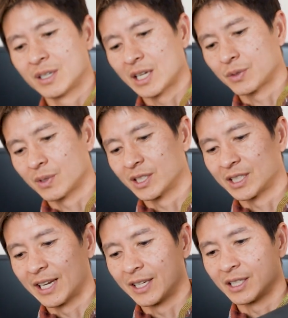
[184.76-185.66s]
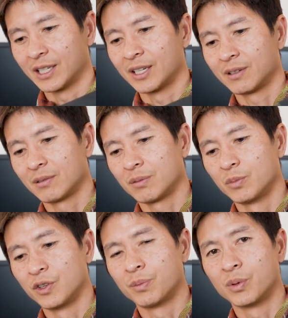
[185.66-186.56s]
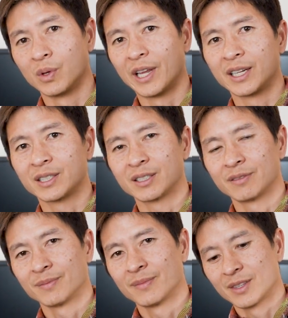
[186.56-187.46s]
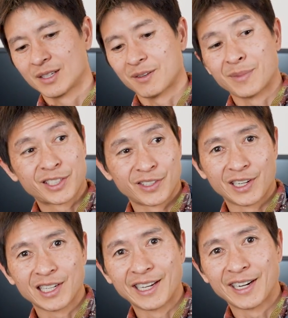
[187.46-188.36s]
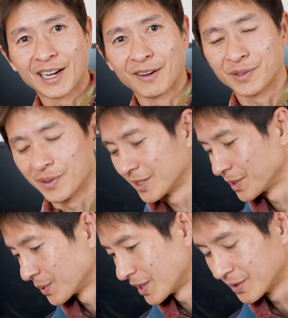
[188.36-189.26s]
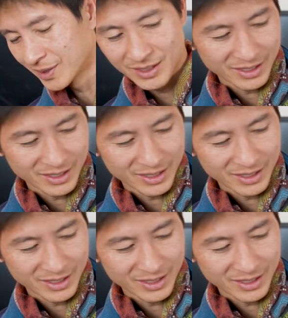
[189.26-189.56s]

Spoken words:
as well as easily movable legs, and make sure you clean it afterwards as well.